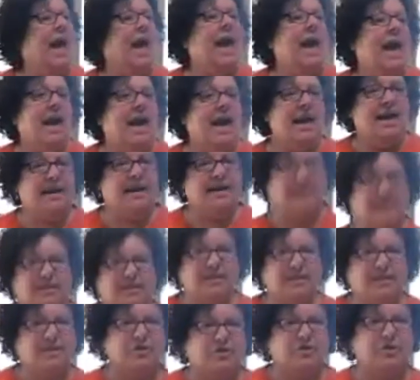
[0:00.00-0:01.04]

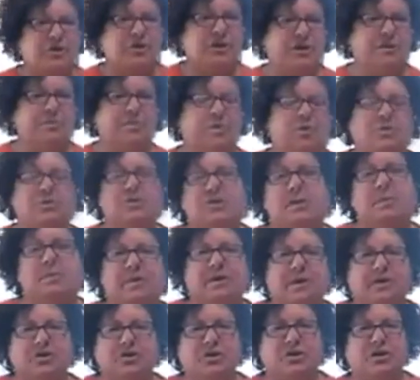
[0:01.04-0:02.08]
And she posted a
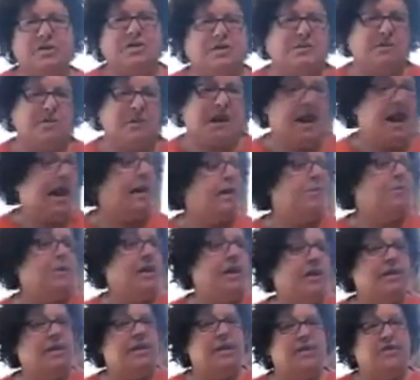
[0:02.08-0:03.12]
picture of this banana
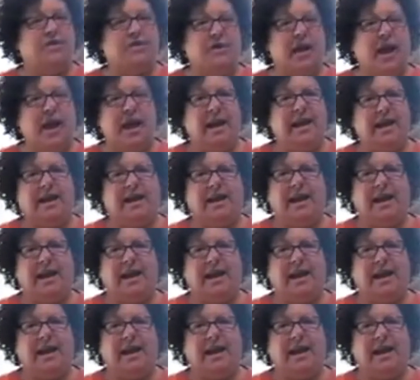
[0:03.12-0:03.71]
bread the other day,